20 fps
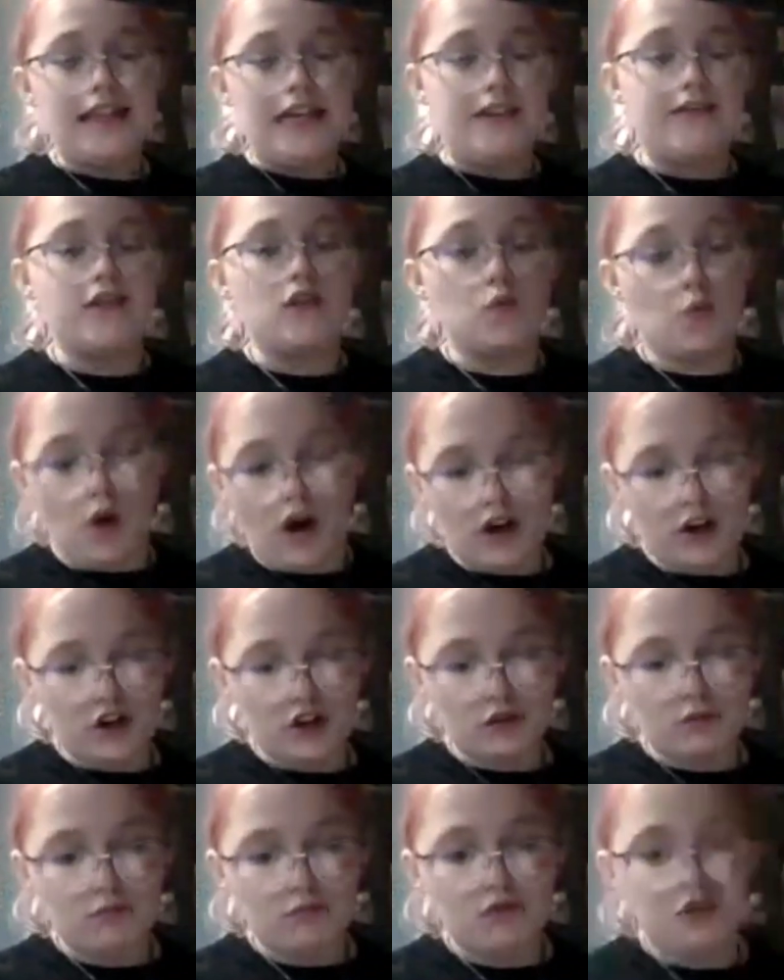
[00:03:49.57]
as water.
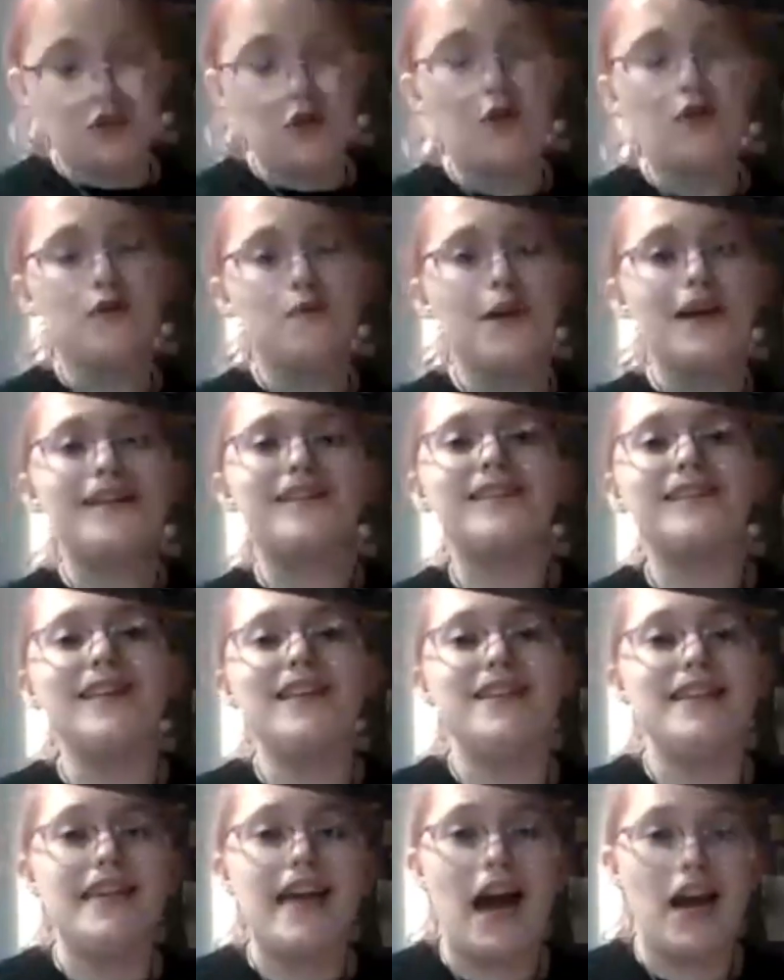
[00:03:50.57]
So it's basically
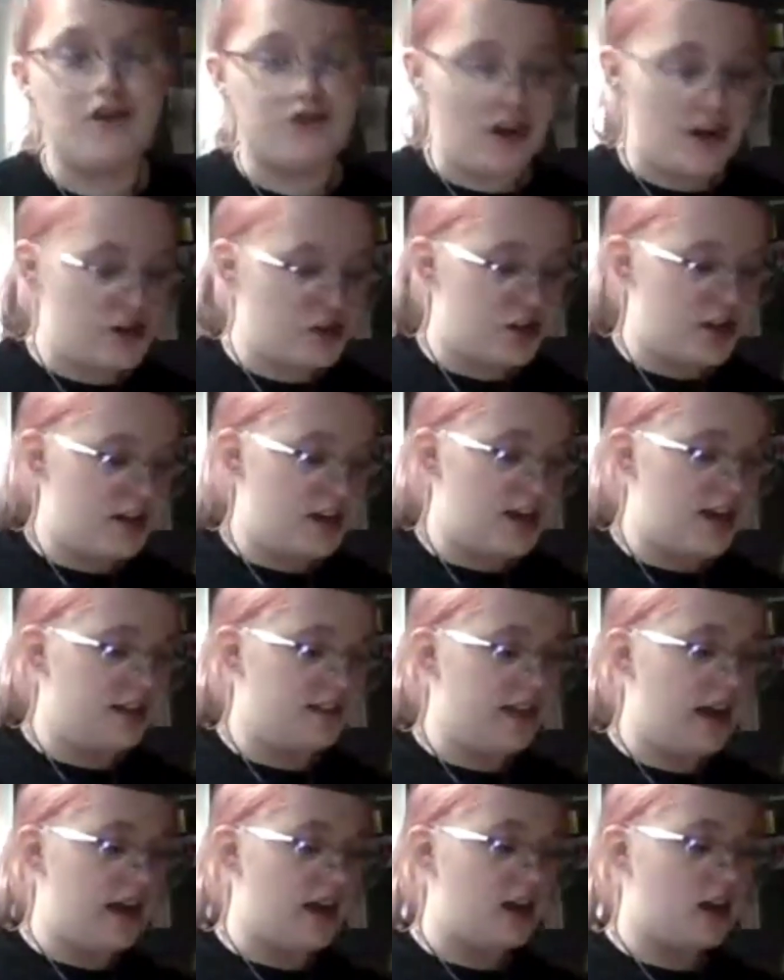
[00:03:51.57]
dehydration. It
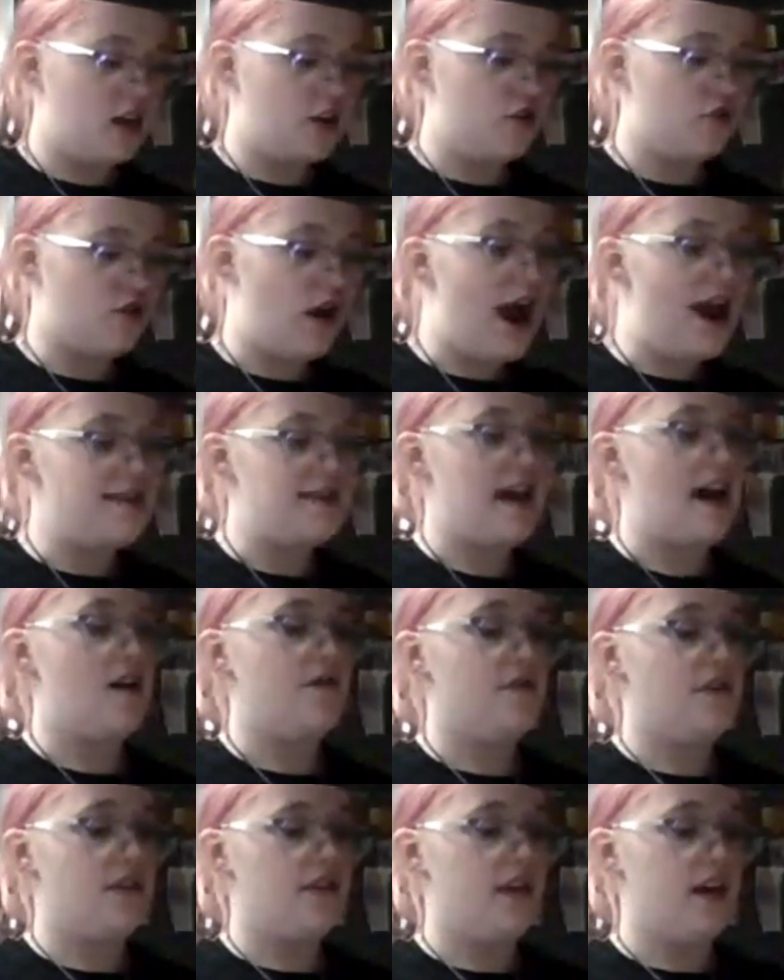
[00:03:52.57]
like dries
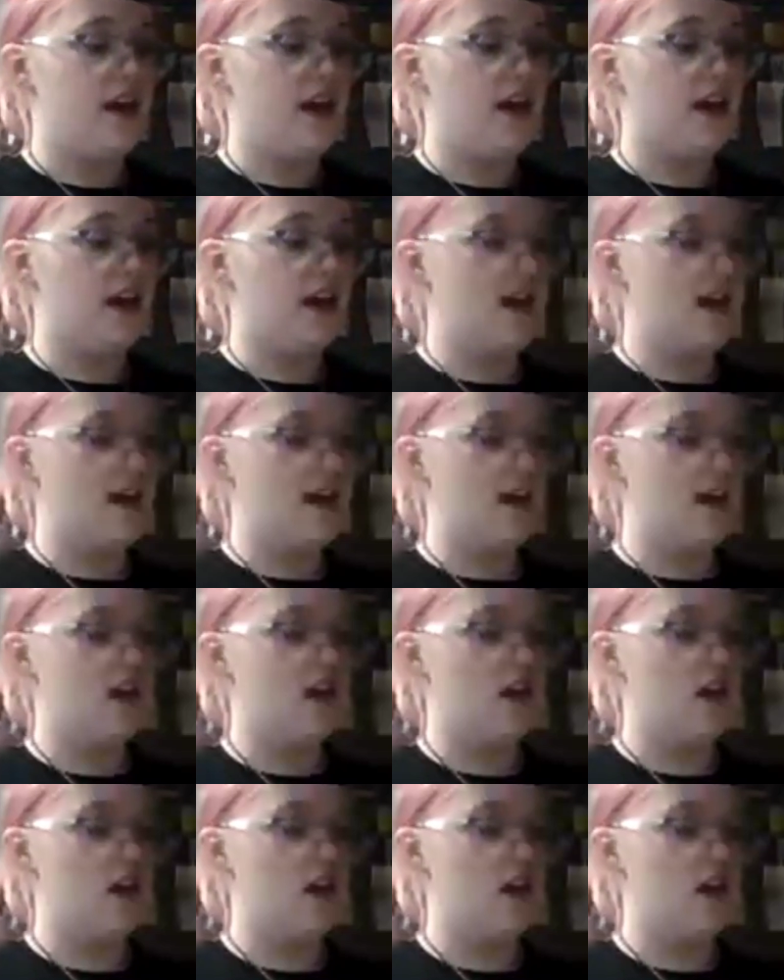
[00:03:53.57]
out the thing, it,